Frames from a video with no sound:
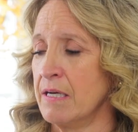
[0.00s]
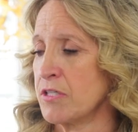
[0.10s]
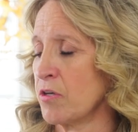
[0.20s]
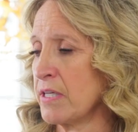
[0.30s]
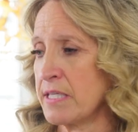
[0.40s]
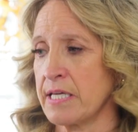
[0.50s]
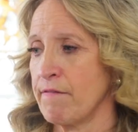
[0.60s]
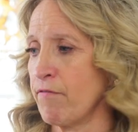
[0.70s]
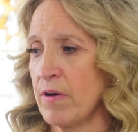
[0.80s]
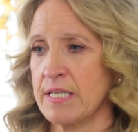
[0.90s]
So let's say,
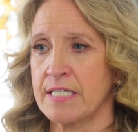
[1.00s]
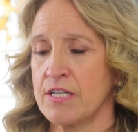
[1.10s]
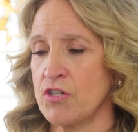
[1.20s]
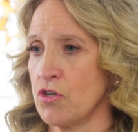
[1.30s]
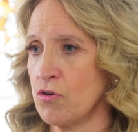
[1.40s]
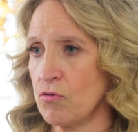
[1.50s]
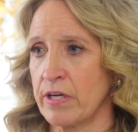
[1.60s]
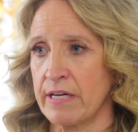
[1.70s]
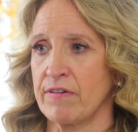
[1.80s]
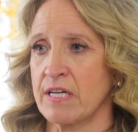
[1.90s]
for instance, you're
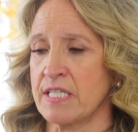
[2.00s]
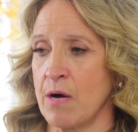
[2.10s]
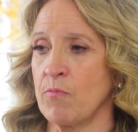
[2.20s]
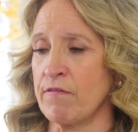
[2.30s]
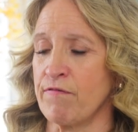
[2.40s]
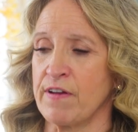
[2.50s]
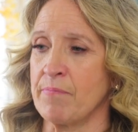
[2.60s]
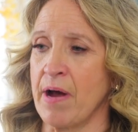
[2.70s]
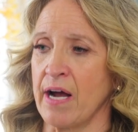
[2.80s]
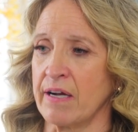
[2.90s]
giving someone
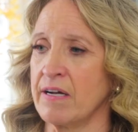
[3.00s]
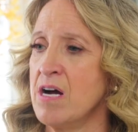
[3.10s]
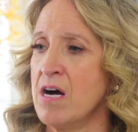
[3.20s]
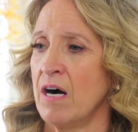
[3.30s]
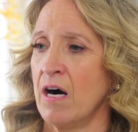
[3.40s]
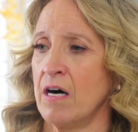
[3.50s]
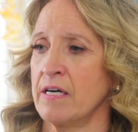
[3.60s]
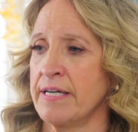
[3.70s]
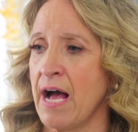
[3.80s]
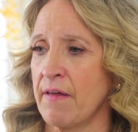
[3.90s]
feedback
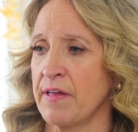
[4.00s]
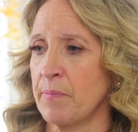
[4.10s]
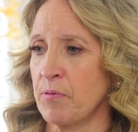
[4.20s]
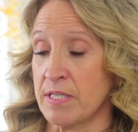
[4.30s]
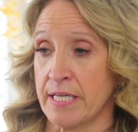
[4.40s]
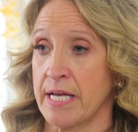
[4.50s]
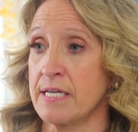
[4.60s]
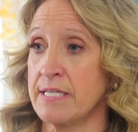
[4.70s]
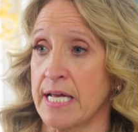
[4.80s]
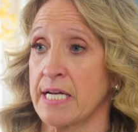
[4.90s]
on how they
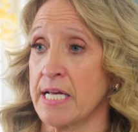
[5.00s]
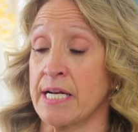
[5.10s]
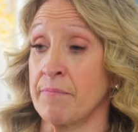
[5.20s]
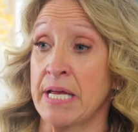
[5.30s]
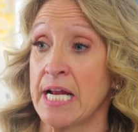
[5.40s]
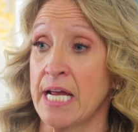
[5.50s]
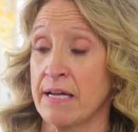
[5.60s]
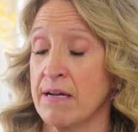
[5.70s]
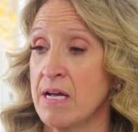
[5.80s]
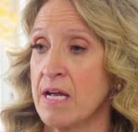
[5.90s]
presented data in a meeting
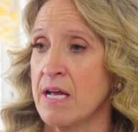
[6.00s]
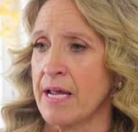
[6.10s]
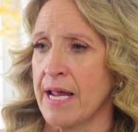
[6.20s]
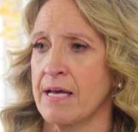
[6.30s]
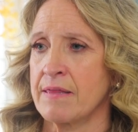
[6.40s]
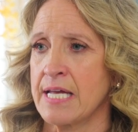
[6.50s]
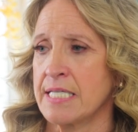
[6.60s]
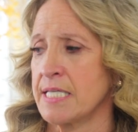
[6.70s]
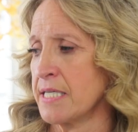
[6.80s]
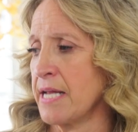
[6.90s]
and they
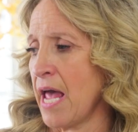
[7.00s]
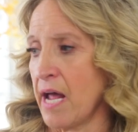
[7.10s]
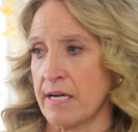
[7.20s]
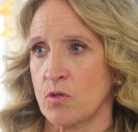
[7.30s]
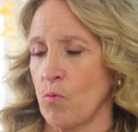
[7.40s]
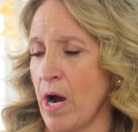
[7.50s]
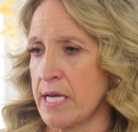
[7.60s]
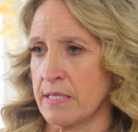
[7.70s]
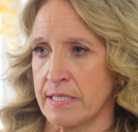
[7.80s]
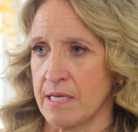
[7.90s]
did X, Y,
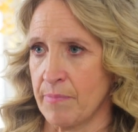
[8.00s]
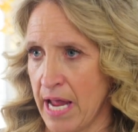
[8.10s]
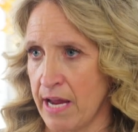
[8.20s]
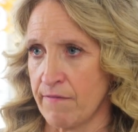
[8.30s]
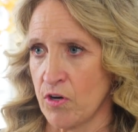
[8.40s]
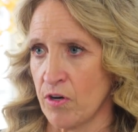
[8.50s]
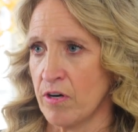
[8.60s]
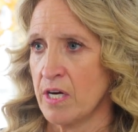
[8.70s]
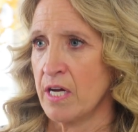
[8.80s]
and Z behavior,